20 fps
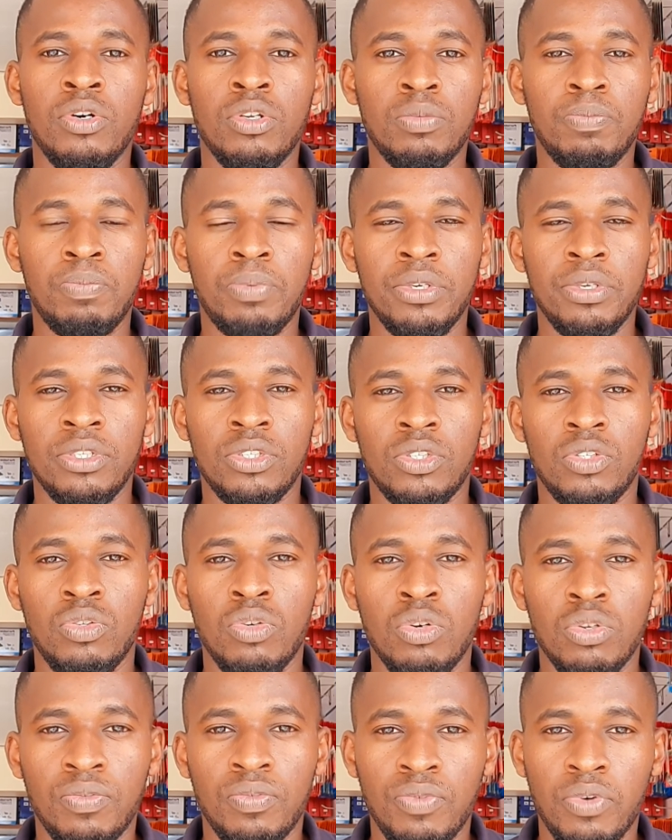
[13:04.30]
please
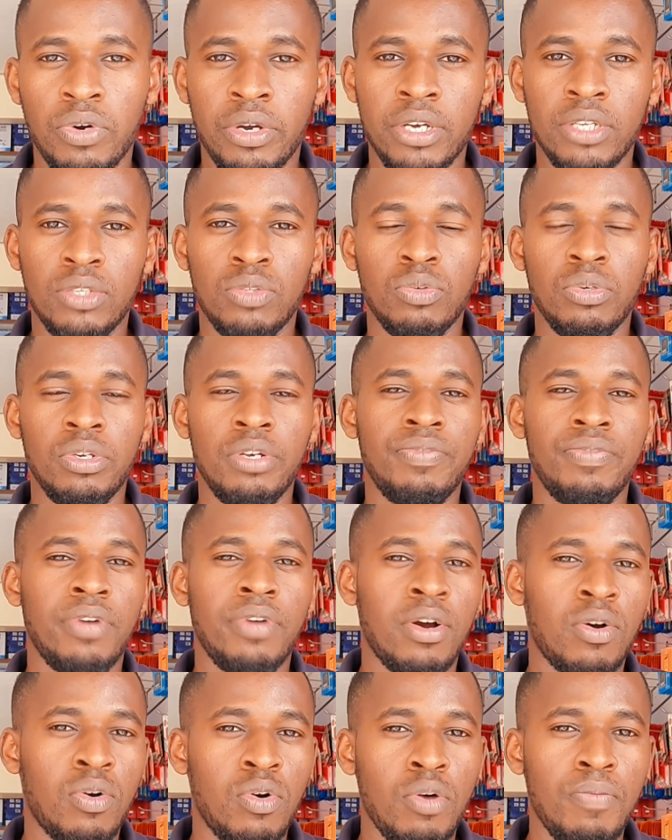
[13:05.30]
don't forget to leave a
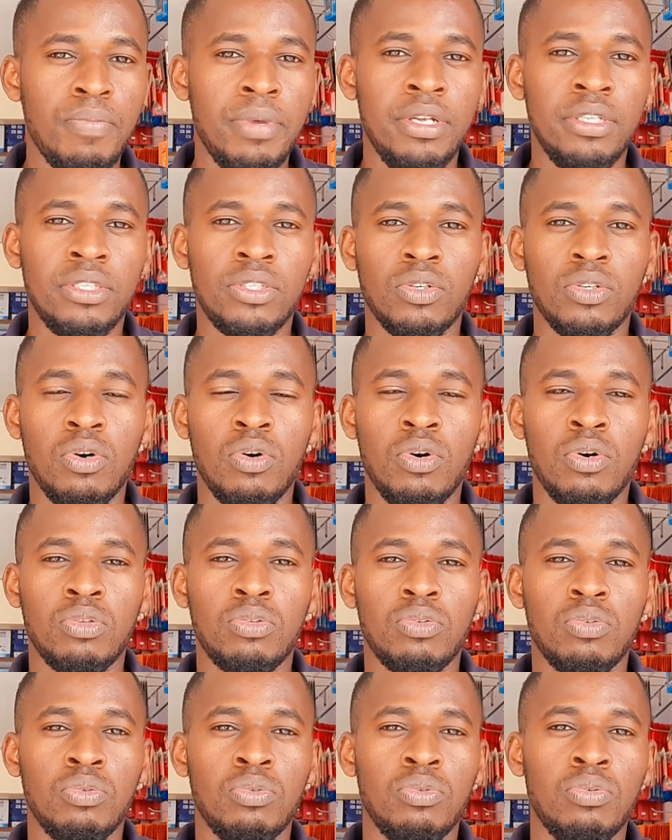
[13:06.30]
comment or
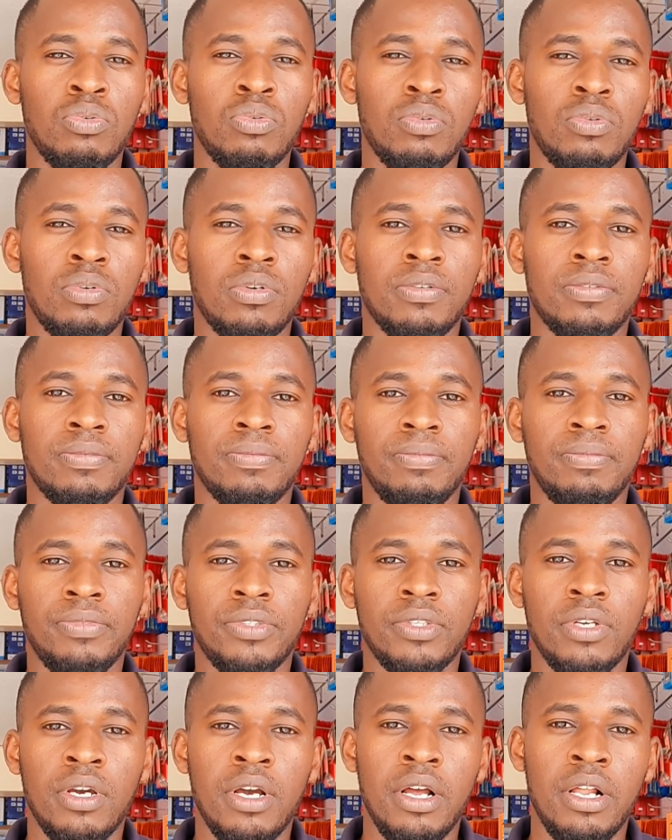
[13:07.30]
to
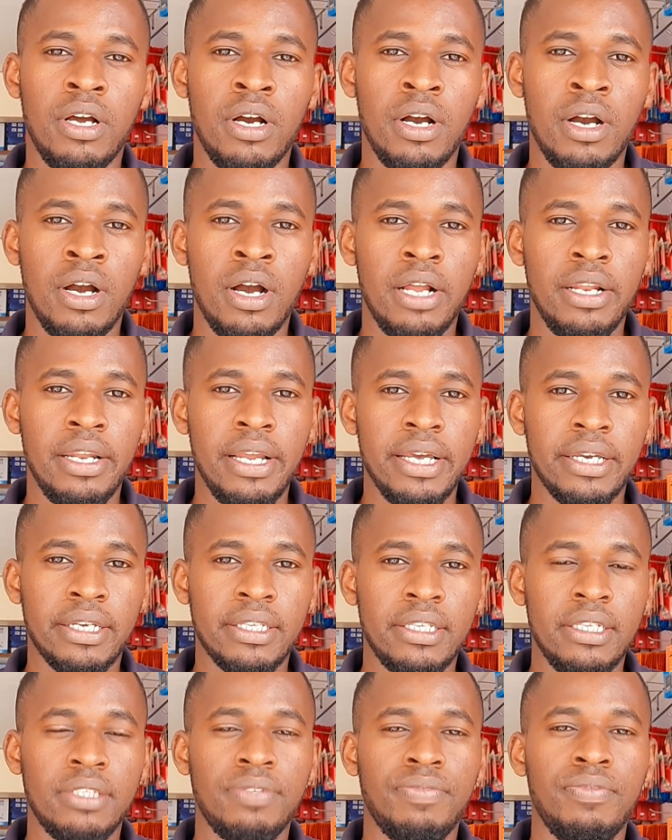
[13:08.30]
like
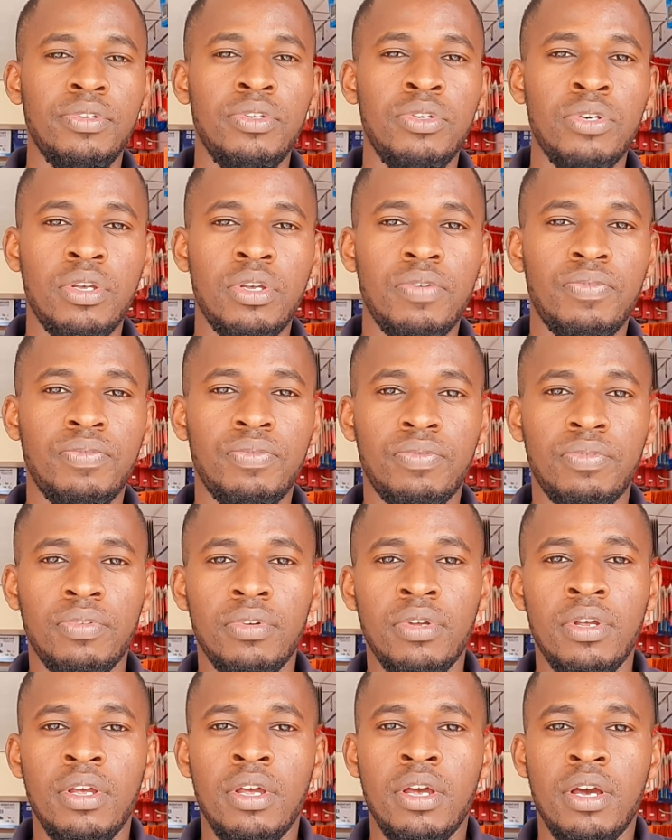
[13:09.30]
this video if
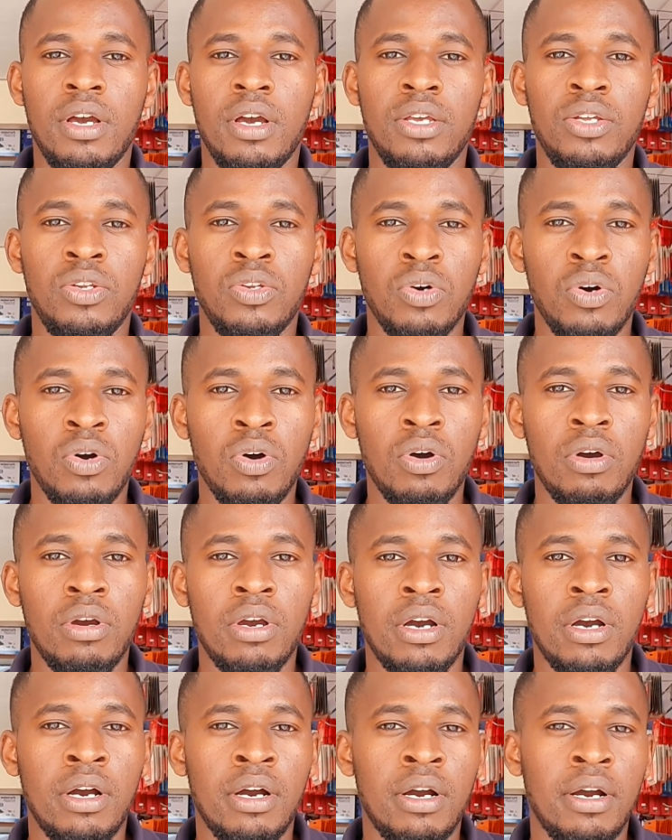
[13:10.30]
you know
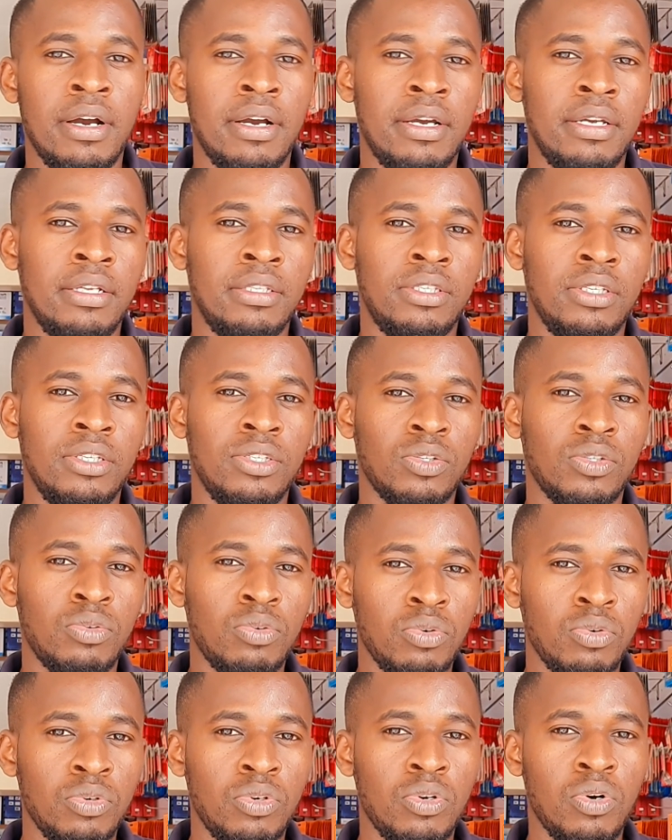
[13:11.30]
it is
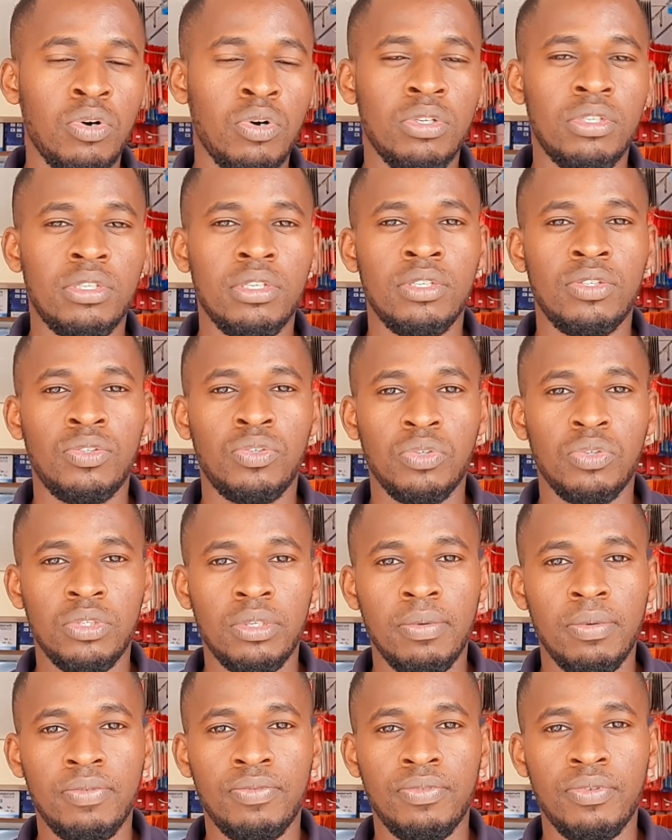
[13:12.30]
good or it is
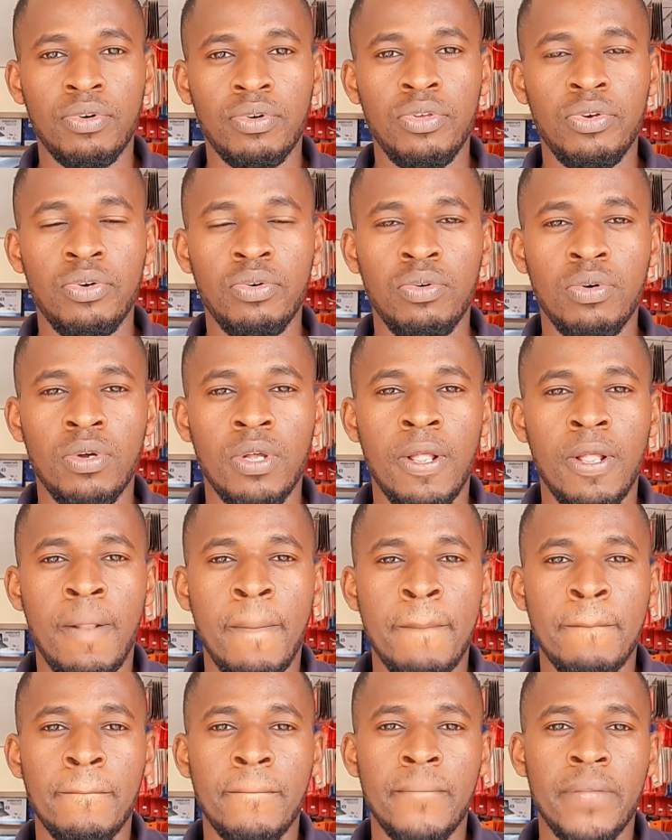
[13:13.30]
suitable for you,
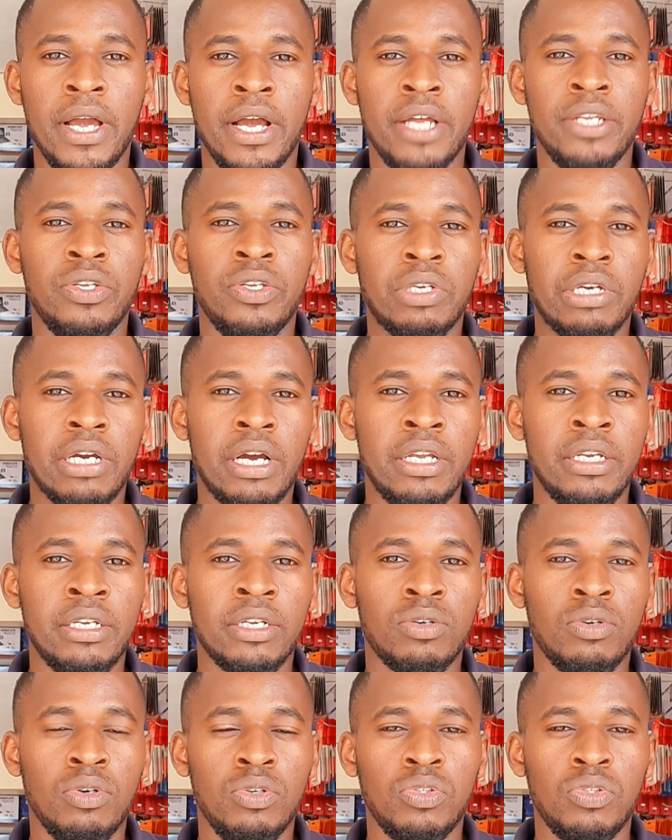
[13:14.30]
and you can
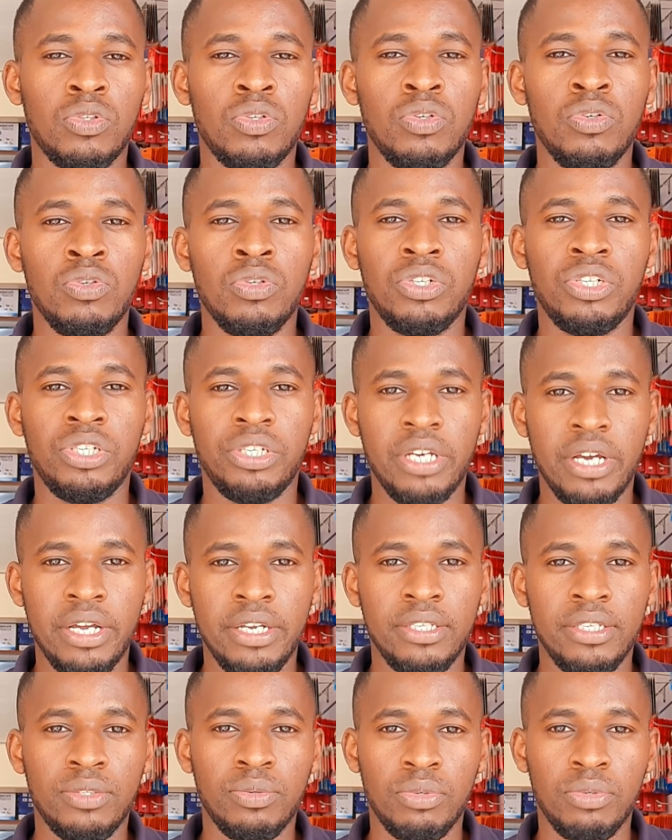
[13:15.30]
continue share
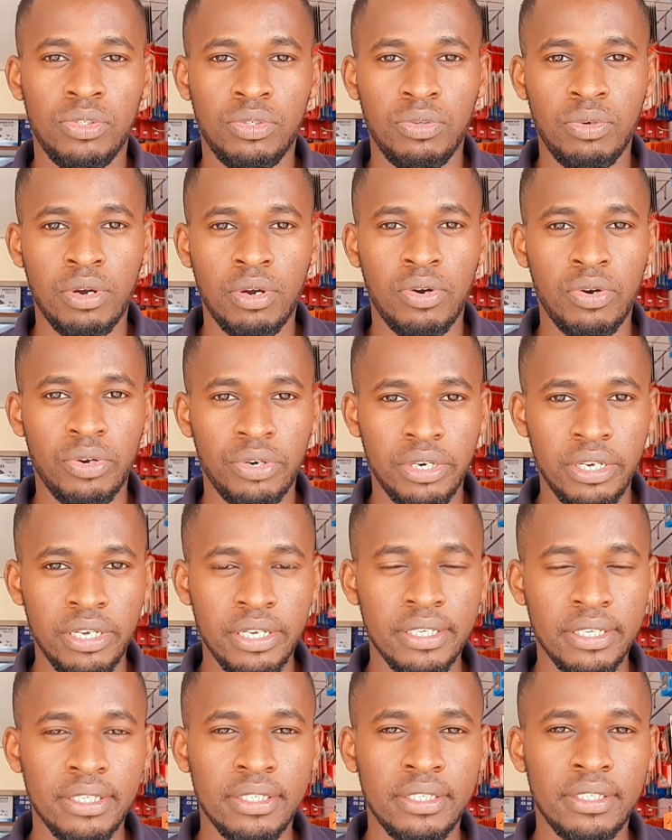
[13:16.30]
it with your
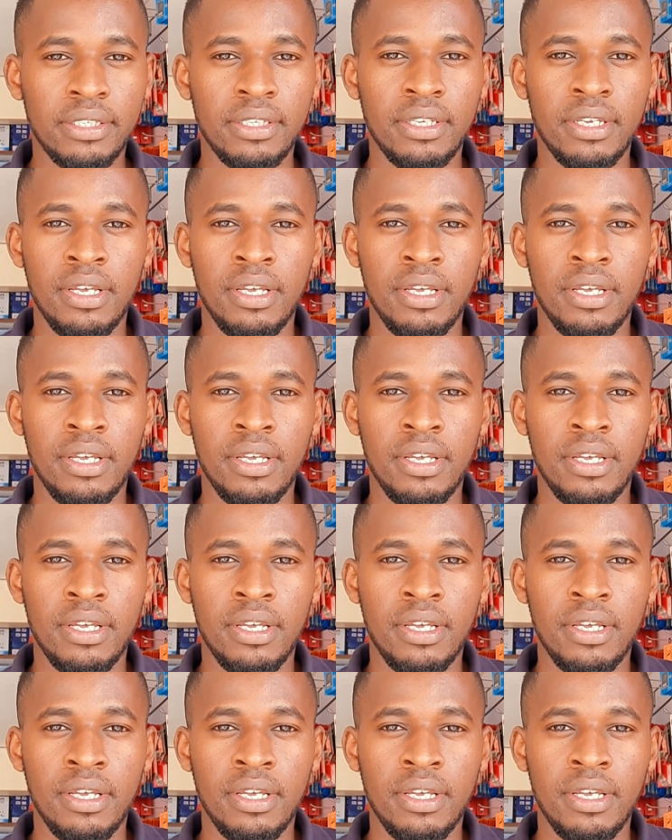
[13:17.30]
colleagues.